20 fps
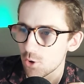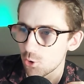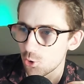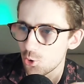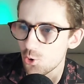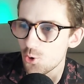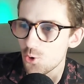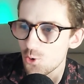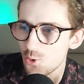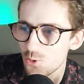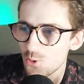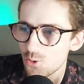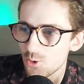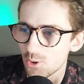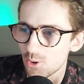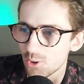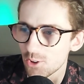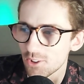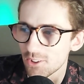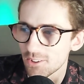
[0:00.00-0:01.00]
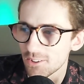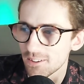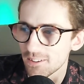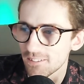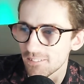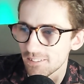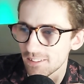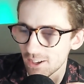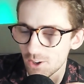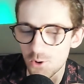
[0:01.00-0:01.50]
who's
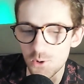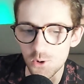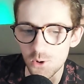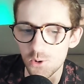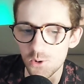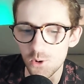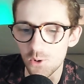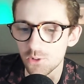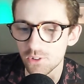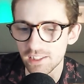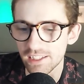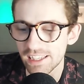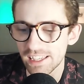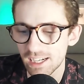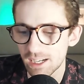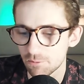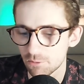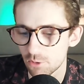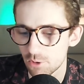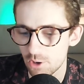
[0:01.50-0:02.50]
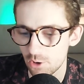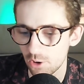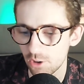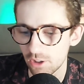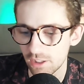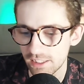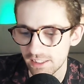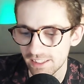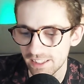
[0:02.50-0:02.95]
going to get up for it early.